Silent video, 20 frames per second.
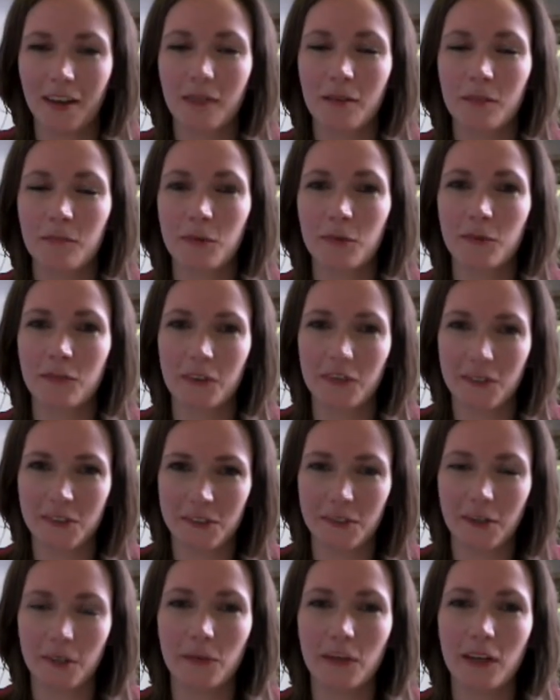Professor
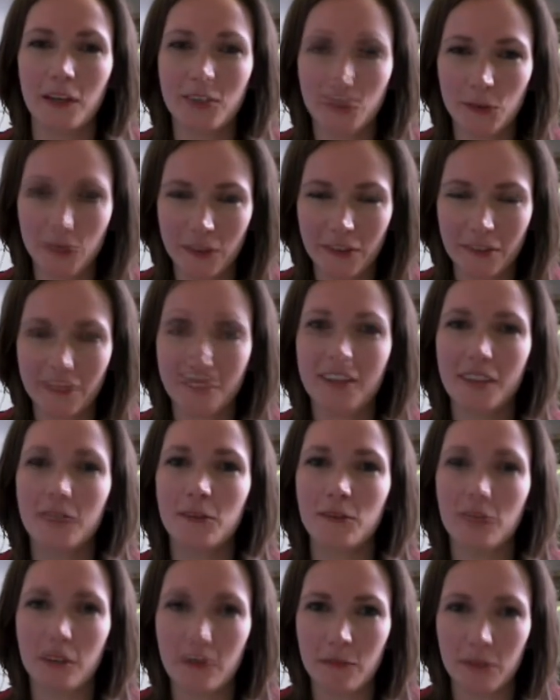Tawil-Souri, thank you
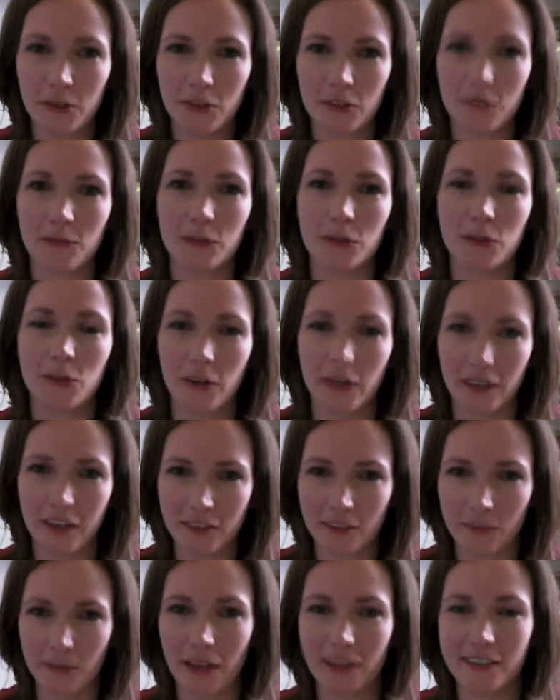very much for talking
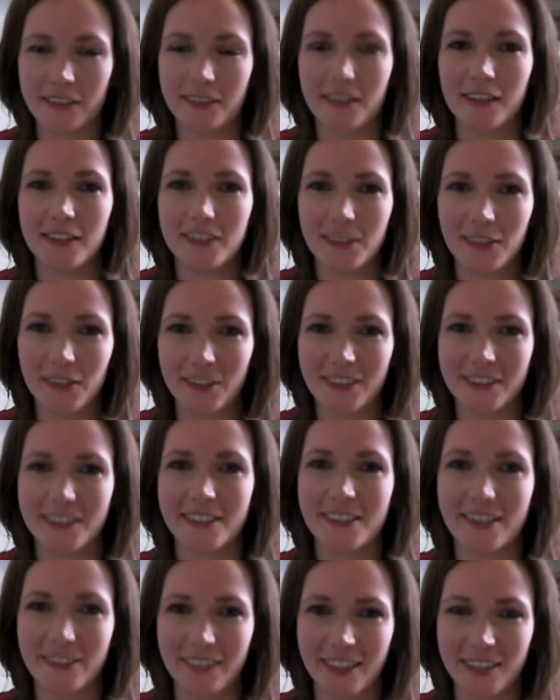to Palestine Studies
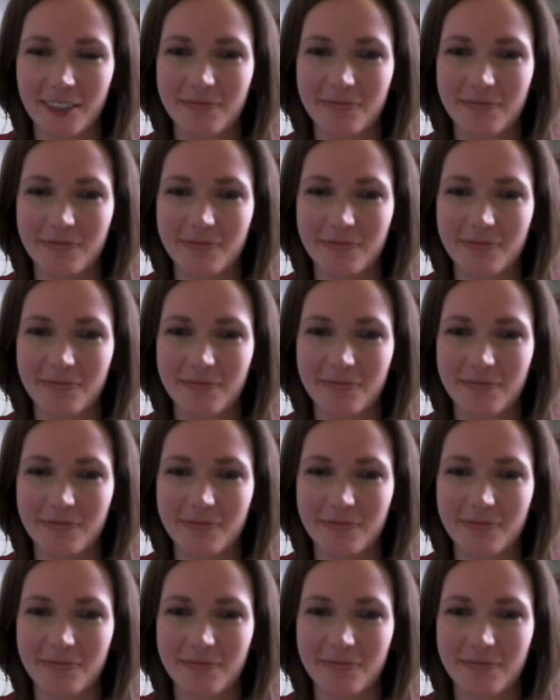TV.